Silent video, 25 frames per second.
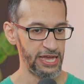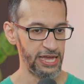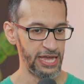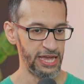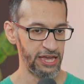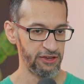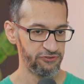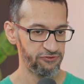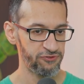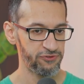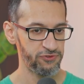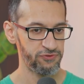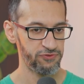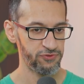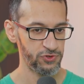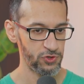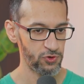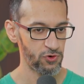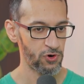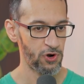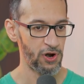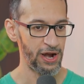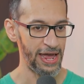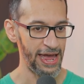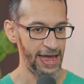If
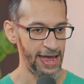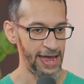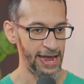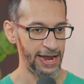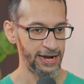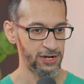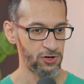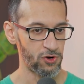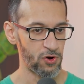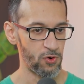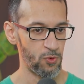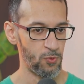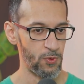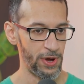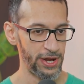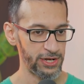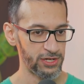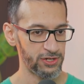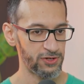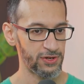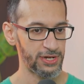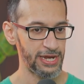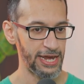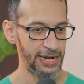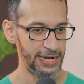you are hacked or when
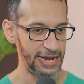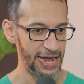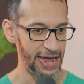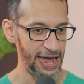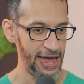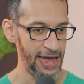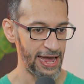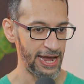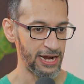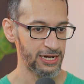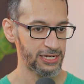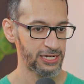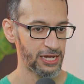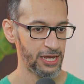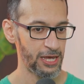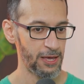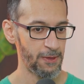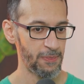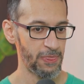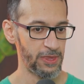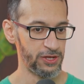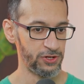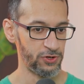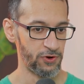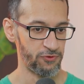you get hacked,
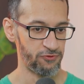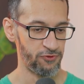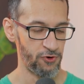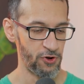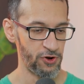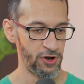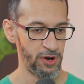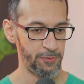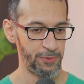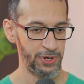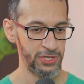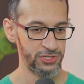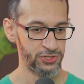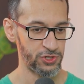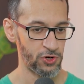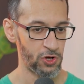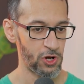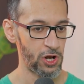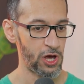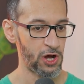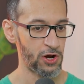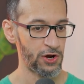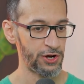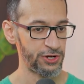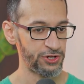your phone number is no
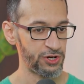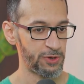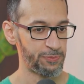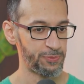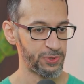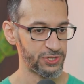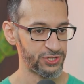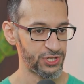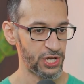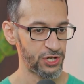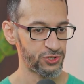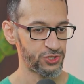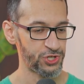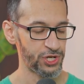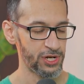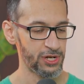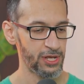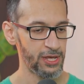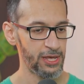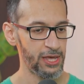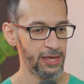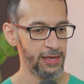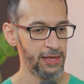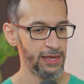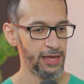longer in your possession,
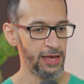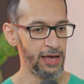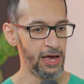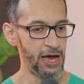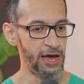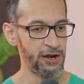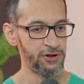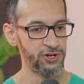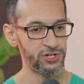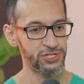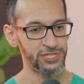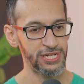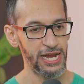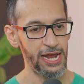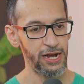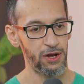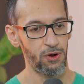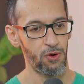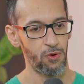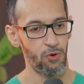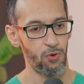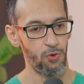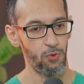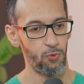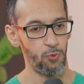understand
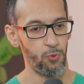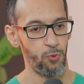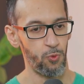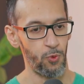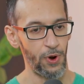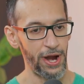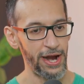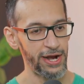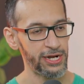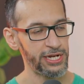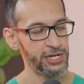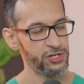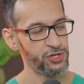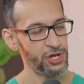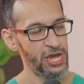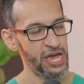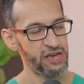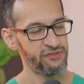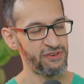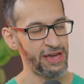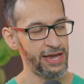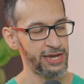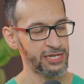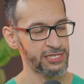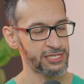where did you
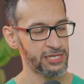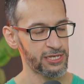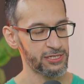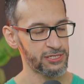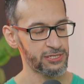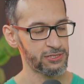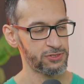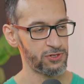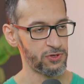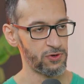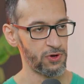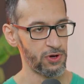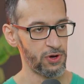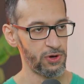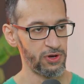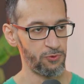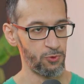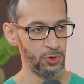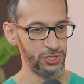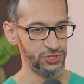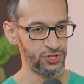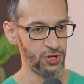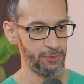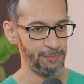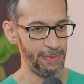have access to?
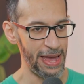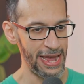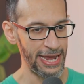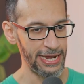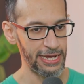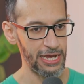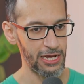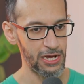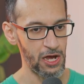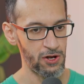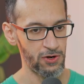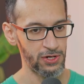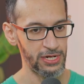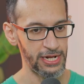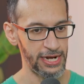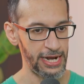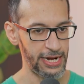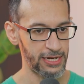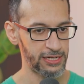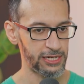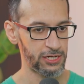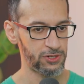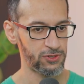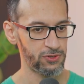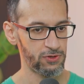Was your bank account
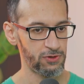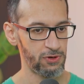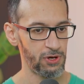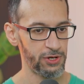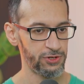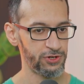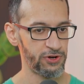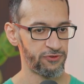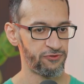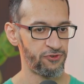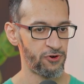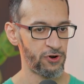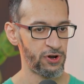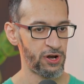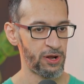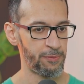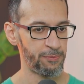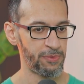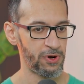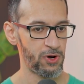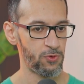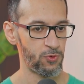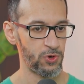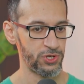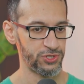connected to your phone
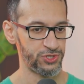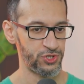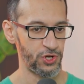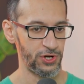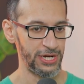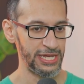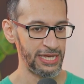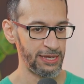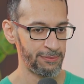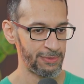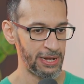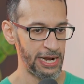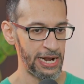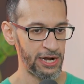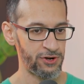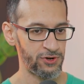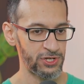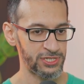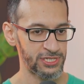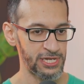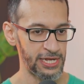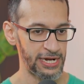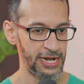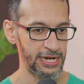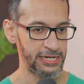number? Was your email
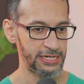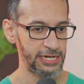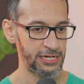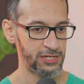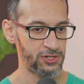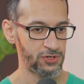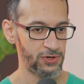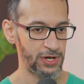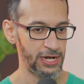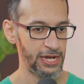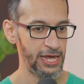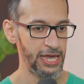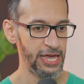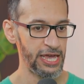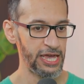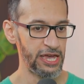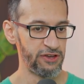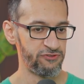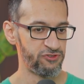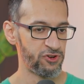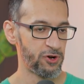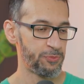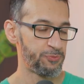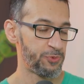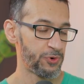address connected to it?
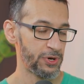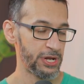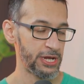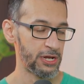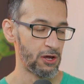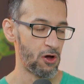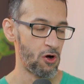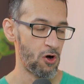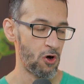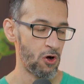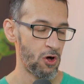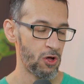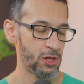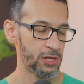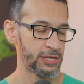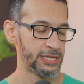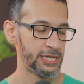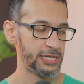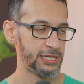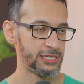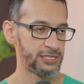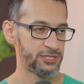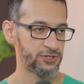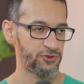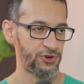If you're putting all
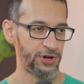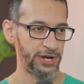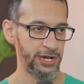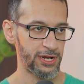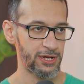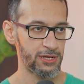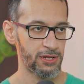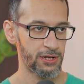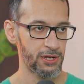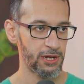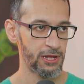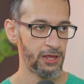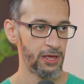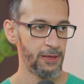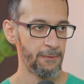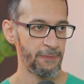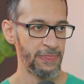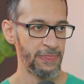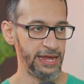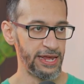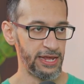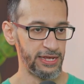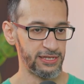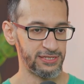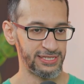these critical
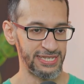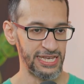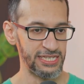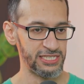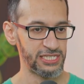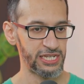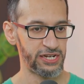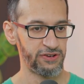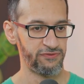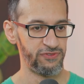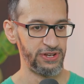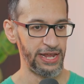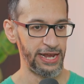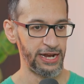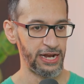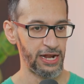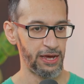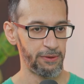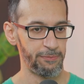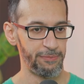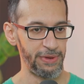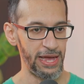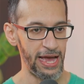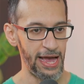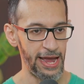sensitive
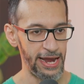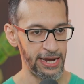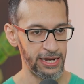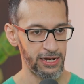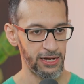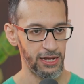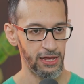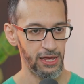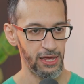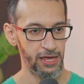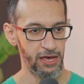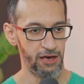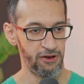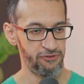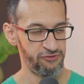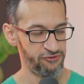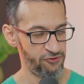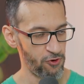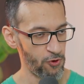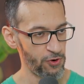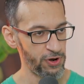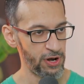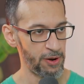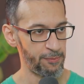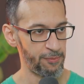data behind a
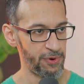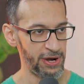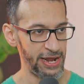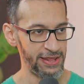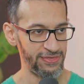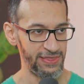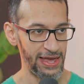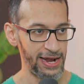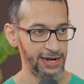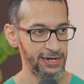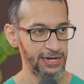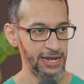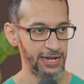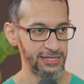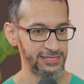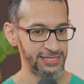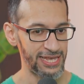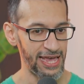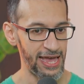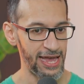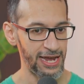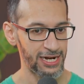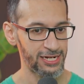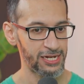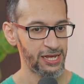phone number and that gets
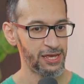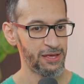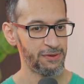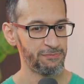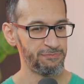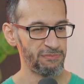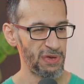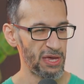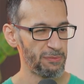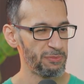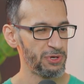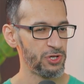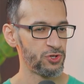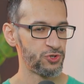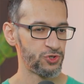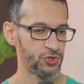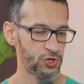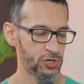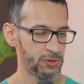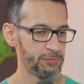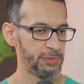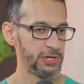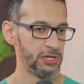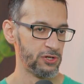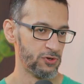hacked, maybe you
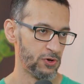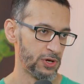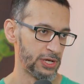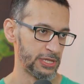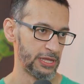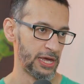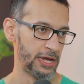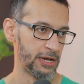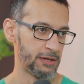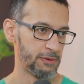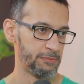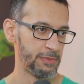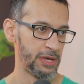shouldn't be doing that.